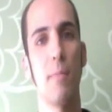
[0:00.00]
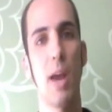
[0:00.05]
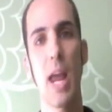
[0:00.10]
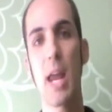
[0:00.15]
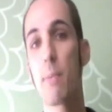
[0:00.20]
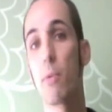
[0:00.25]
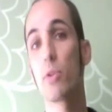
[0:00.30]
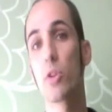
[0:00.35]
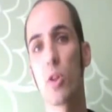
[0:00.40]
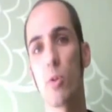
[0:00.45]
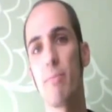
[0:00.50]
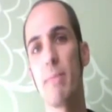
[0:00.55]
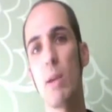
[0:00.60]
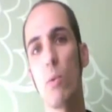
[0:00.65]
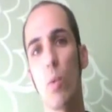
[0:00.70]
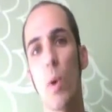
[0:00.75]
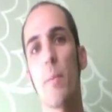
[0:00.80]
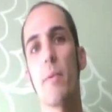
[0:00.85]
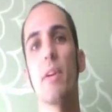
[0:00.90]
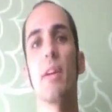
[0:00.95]
able to
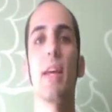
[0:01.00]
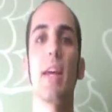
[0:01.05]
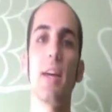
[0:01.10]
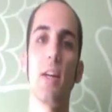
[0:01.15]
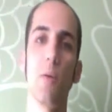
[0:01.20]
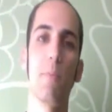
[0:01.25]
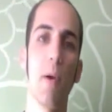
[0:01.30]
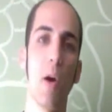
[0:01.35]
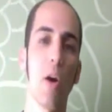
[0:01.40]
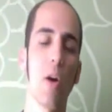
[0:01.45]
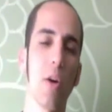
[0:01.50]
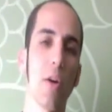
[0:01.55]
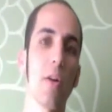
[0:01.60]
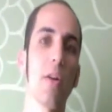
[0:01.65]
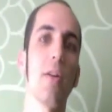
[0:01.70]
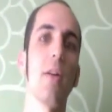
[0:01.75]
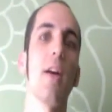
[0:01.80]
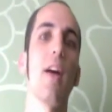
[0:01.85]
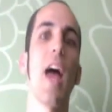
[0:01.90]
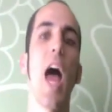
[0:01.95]
meet women in a
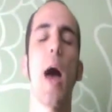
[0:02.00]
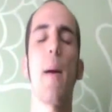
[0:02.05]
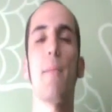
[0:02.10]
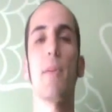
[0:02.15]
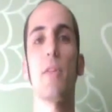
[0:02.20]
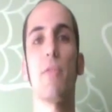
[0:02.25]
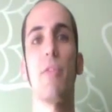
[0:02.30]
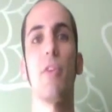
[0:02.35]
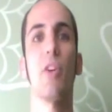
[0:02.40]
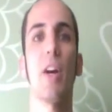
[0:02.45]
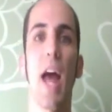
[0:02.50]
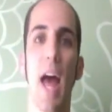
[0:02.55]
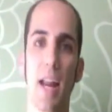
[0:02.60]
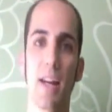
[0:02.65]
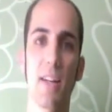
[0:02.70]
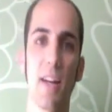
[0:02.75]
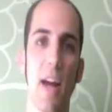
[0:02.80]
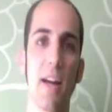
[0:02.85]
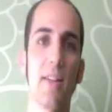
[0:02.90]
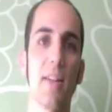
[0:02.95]
bar atmosphere
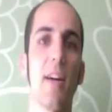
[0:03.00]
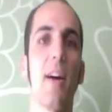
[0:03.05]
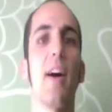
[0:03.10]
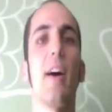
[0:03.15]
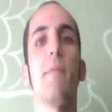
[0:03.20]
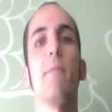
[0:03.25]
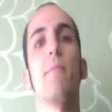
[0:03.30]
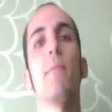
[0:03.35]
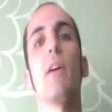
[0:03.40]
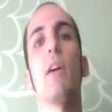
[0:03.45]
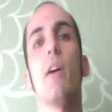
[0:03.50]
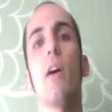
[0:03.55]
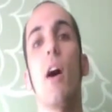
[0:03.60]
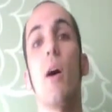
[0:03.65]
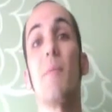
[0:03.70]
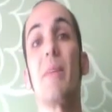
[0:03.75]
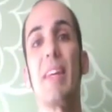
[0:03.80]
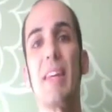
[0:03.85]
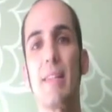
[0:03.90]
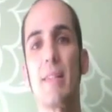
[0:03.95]
at nighttime
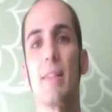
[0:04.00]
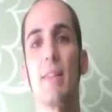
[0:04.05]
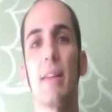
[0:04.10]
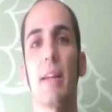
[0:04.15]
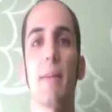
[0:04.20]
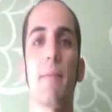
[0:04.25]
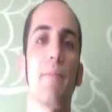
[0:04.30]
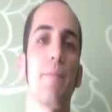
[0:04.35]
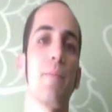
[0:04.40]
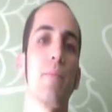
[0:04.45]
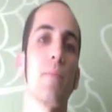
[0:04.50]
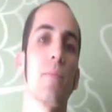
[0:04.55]
easily.